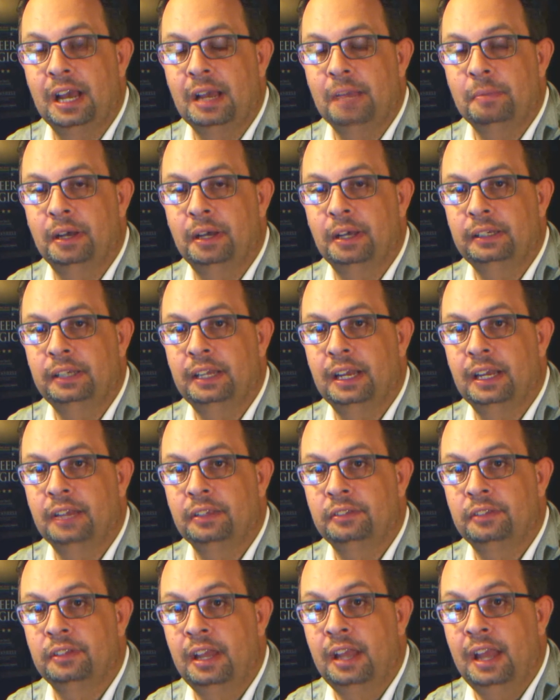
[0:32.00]
Podcast,
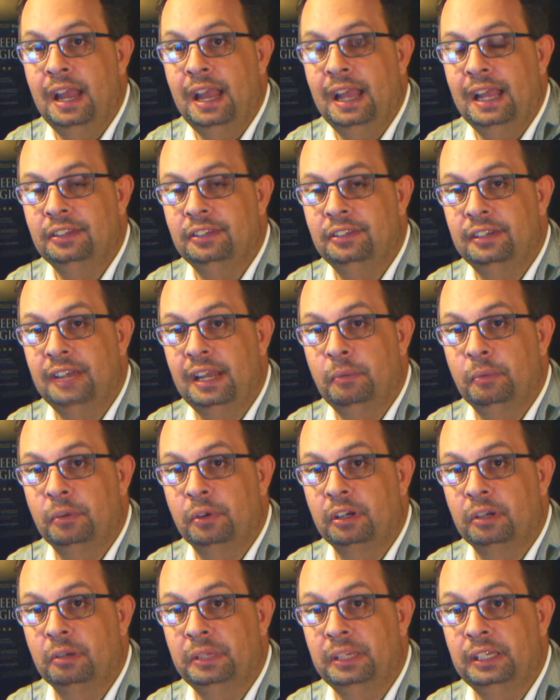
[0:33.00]
and today we're
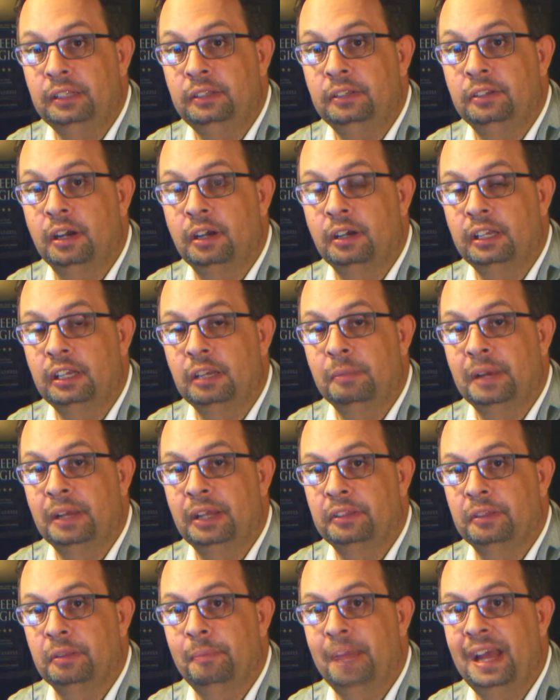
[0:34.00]
going to be talking about
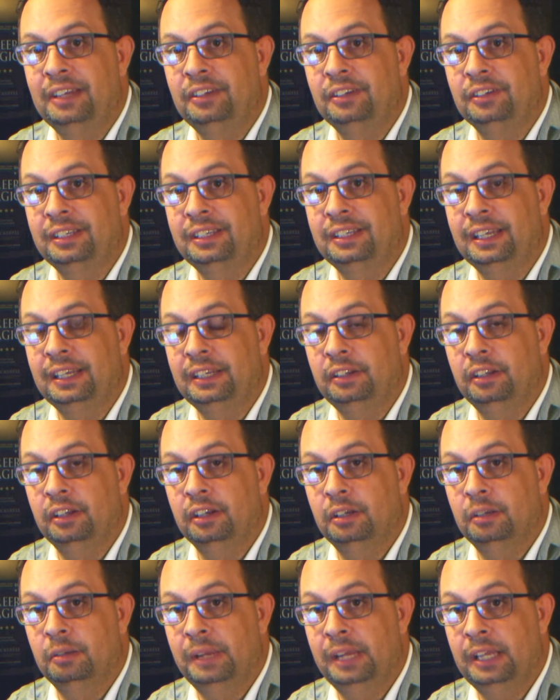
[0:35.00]
the Magic
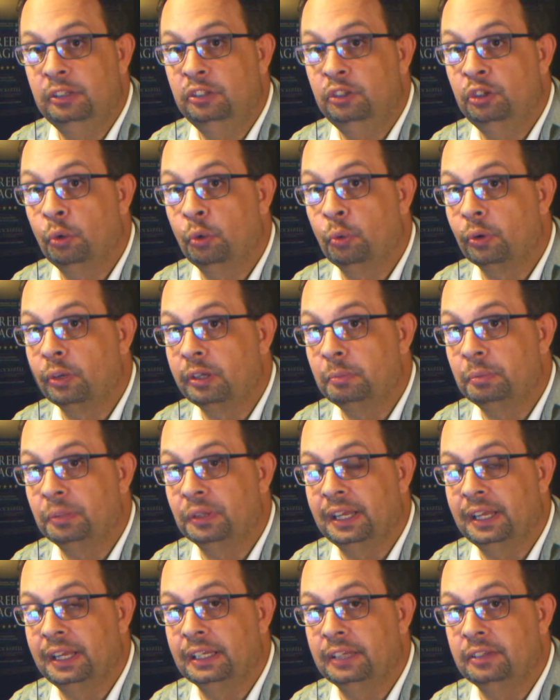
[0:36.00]
Kingdom and touring
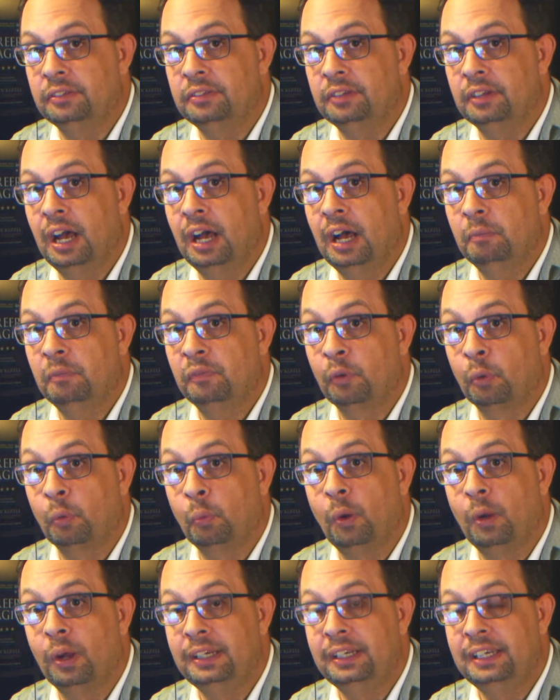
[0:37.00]
plans for
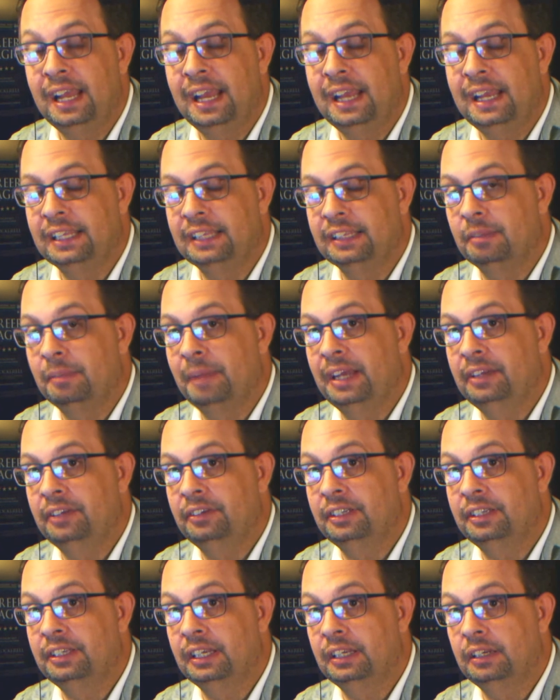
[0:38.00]
one day at the
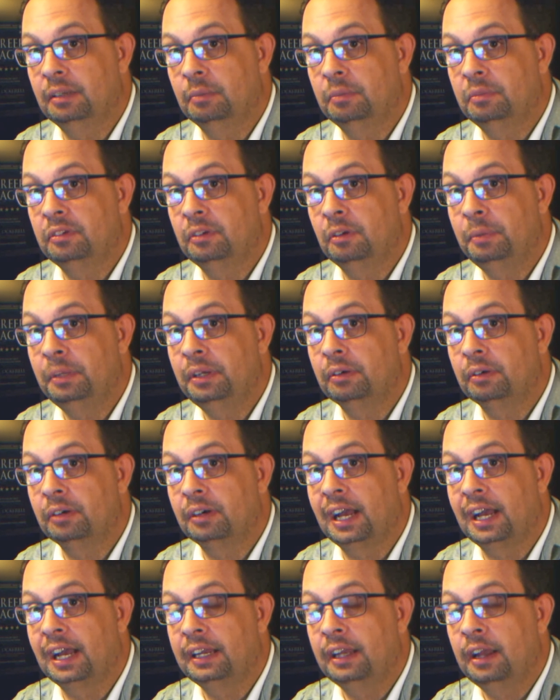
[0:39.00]
Magic Kingdom. So Peter and
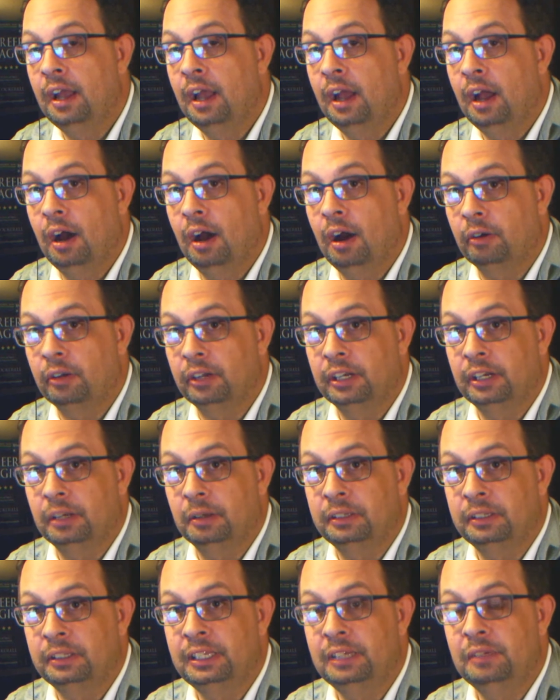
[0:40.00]
I are going to
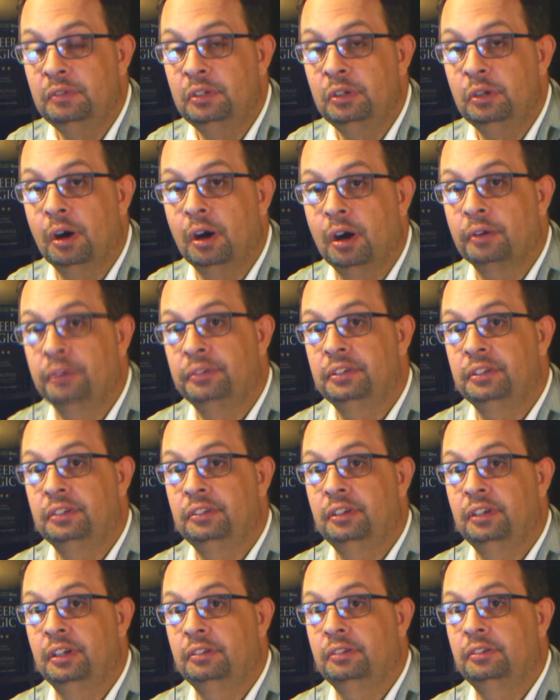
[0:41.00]
give you our
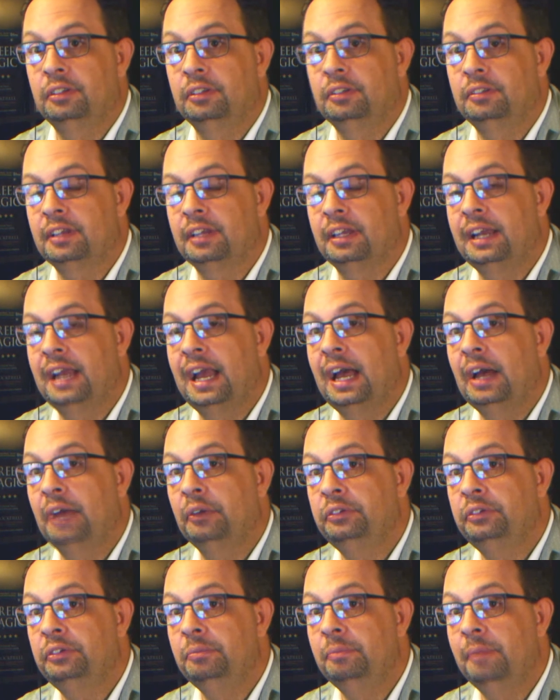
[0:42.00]
suggestions on how
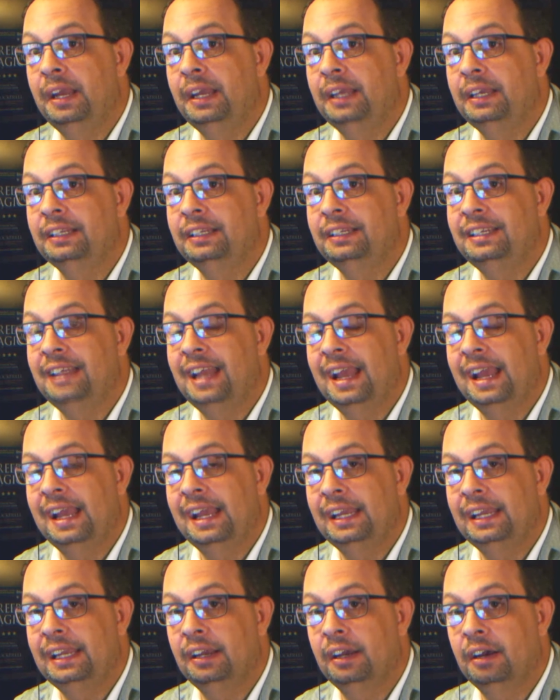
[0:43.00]
to make a
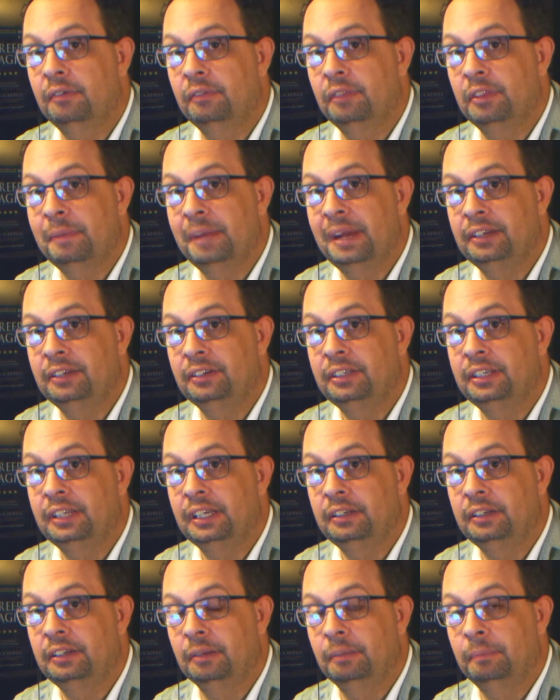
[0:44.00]
day of the Magic
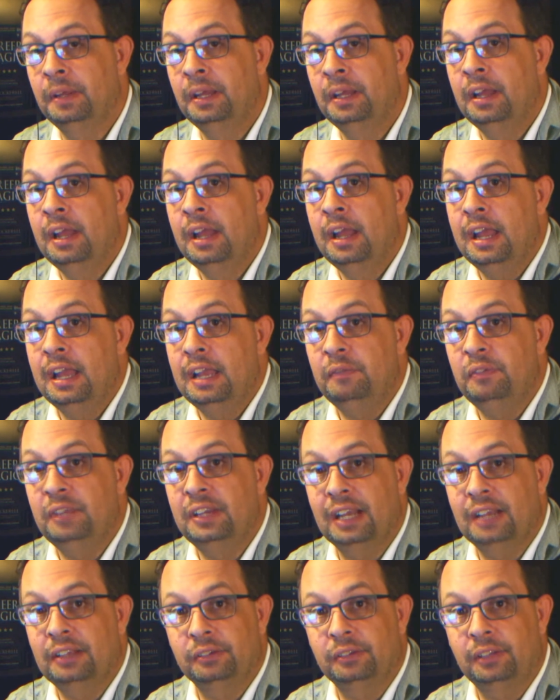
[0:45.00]
Kingdom. If you
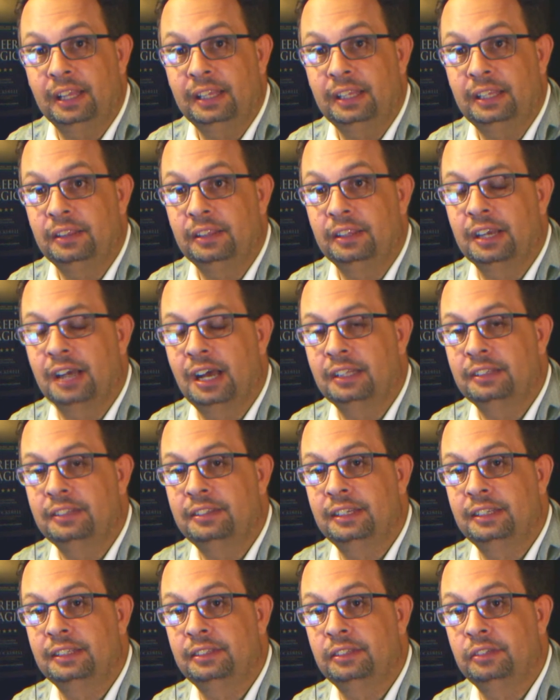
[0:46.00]
guys are liking the
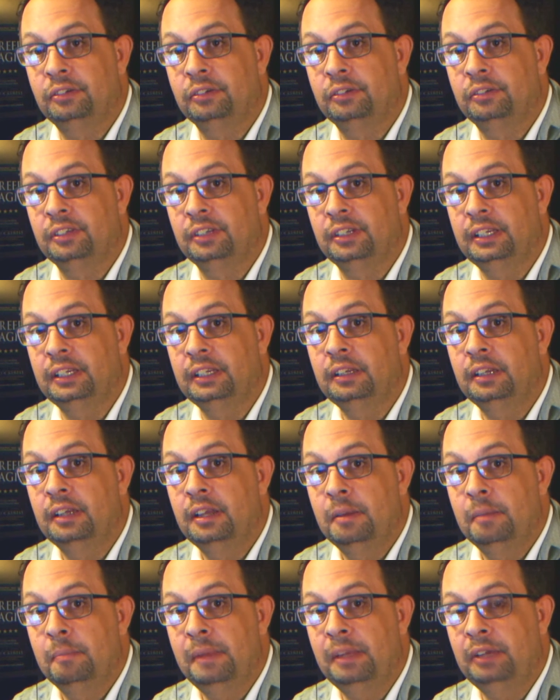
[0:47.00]
content that you're seeing,
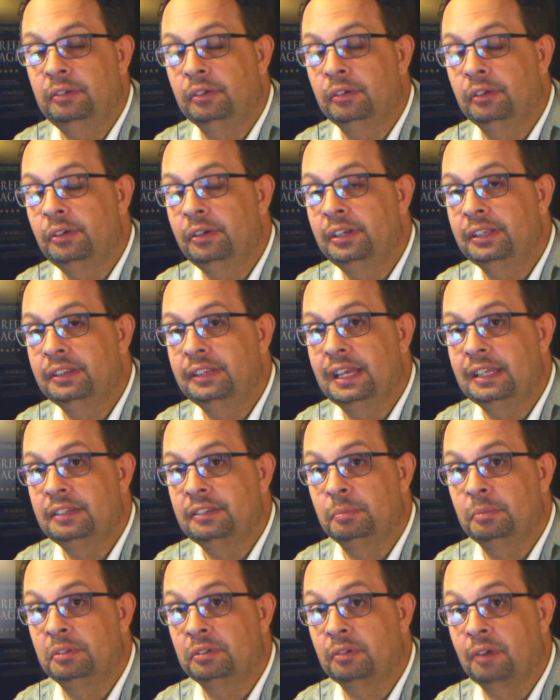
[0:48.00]
make sure you hit that
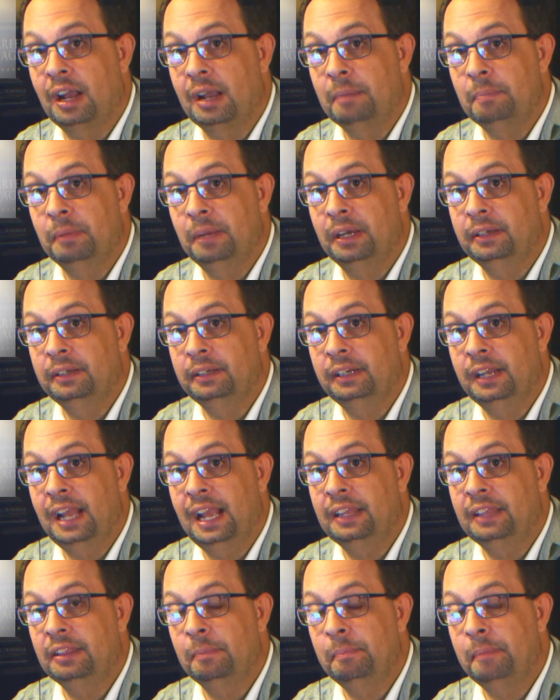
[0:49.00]
subscribe button
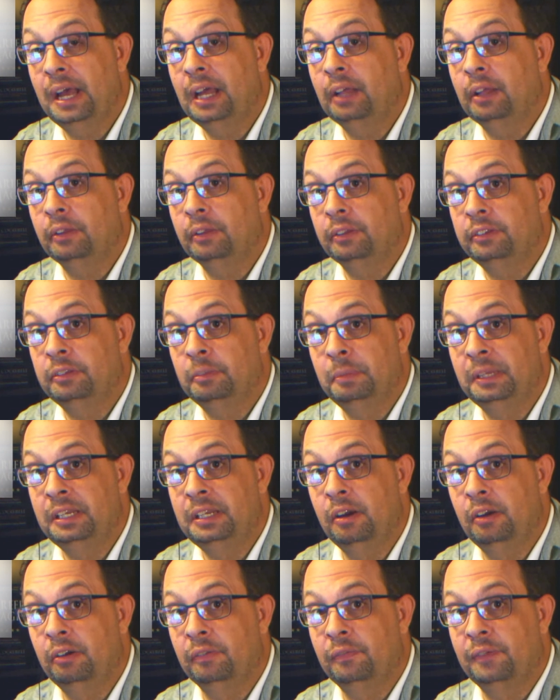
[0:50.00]
and the bell to be
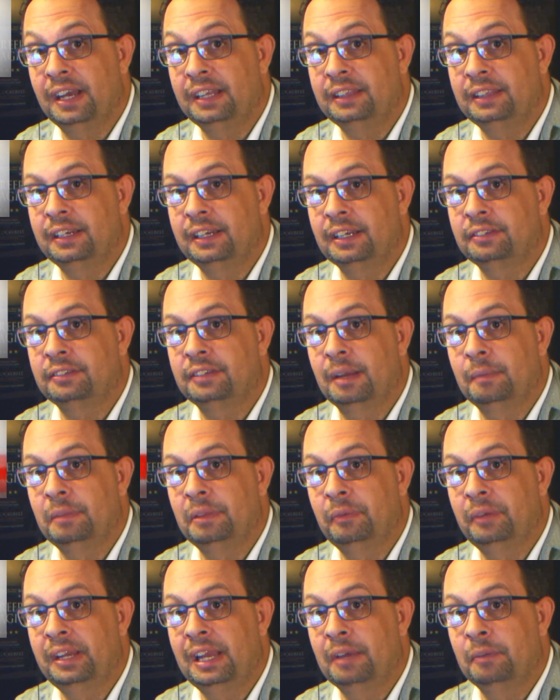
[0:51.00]
notified the next time that
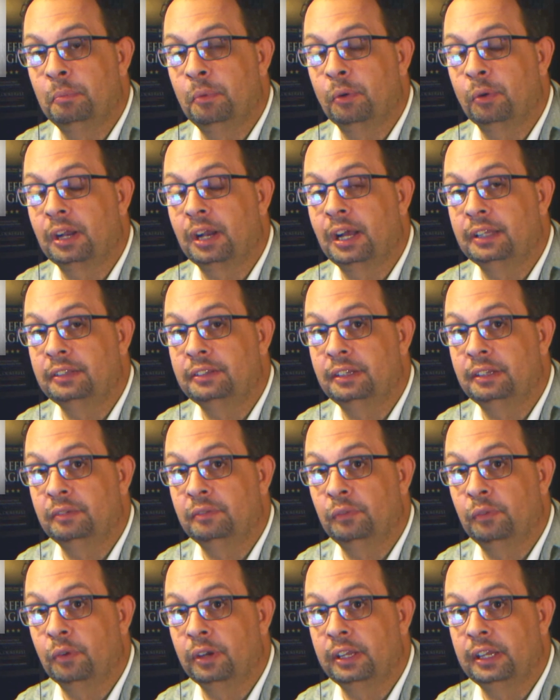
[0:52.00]
we have more content
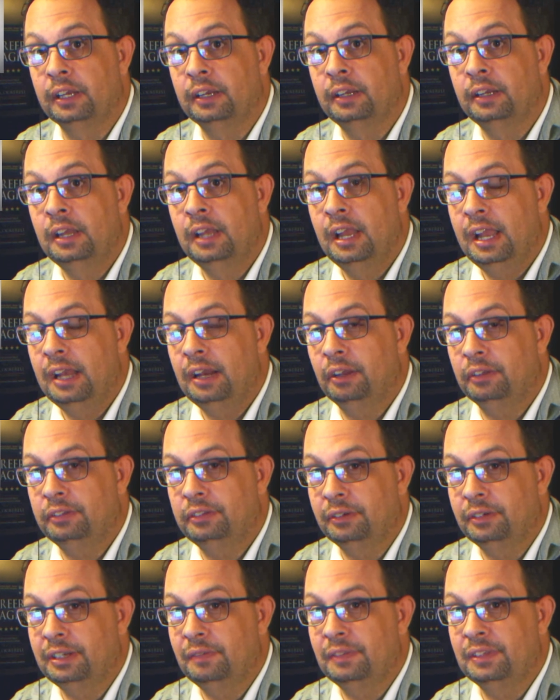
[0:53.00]
for you. And also
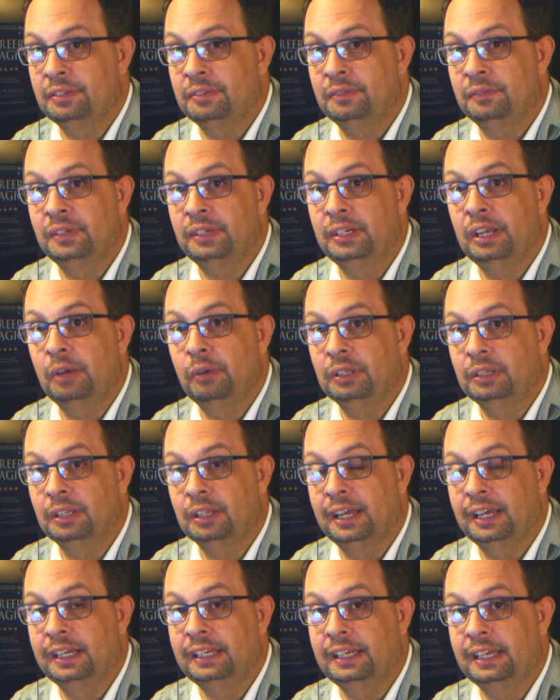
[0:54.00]
give this video a
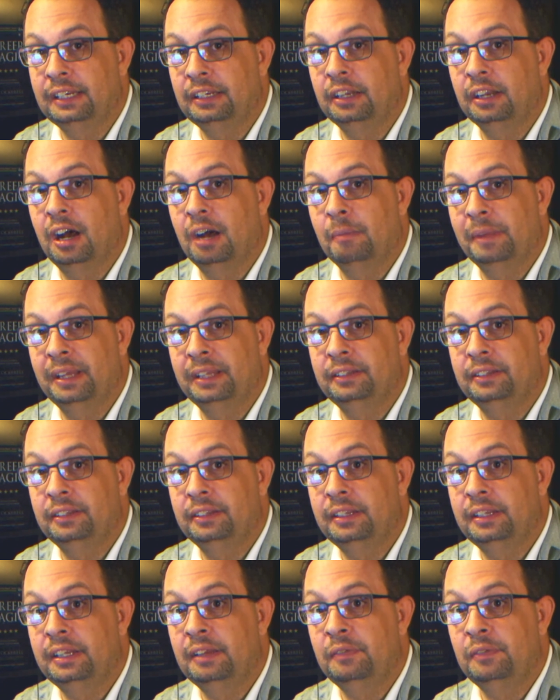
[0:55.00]
like and comment
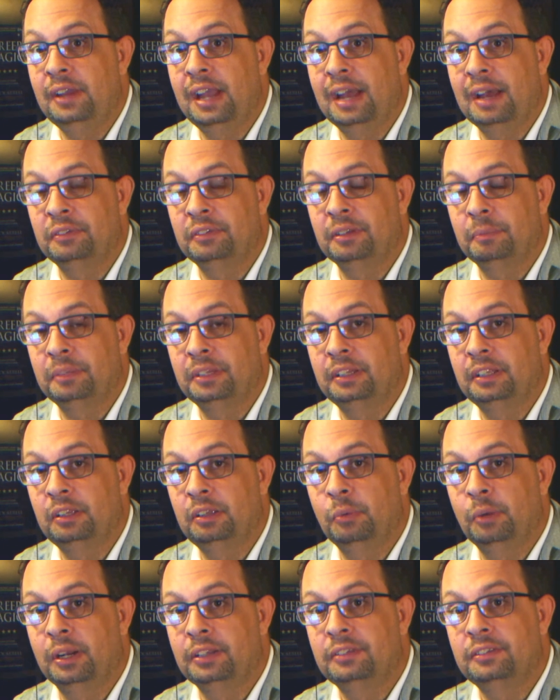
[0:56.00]
if you have something that you
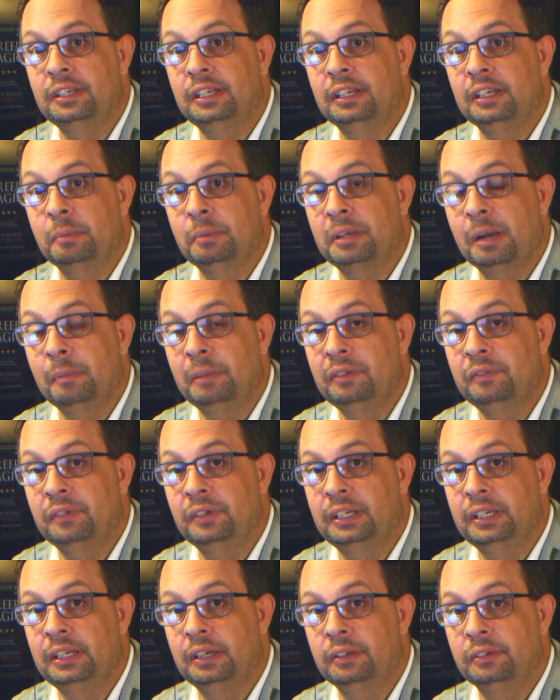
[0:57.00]
want to see in upcoming
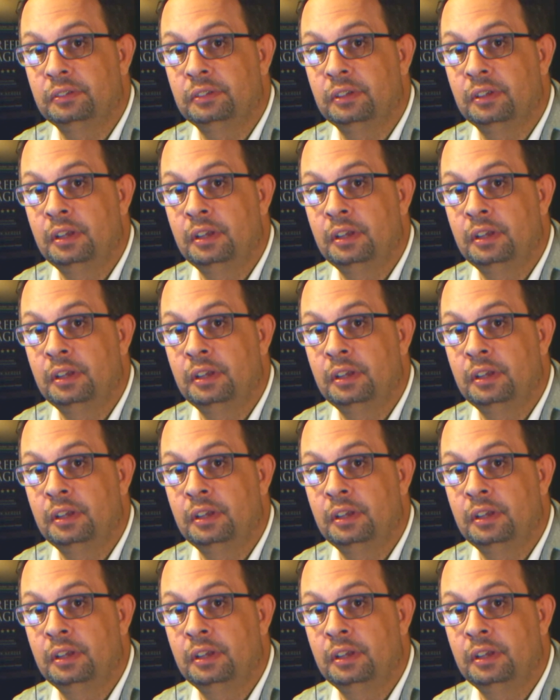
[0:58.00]
videos.